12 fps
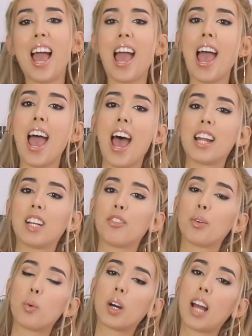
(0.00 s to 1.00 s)
And if
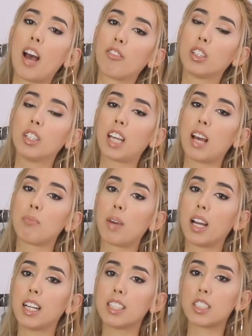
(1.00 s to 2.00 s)
you want to have a look at
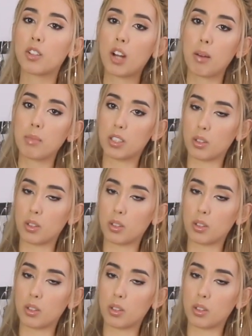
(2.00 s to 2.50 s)
my Instagram,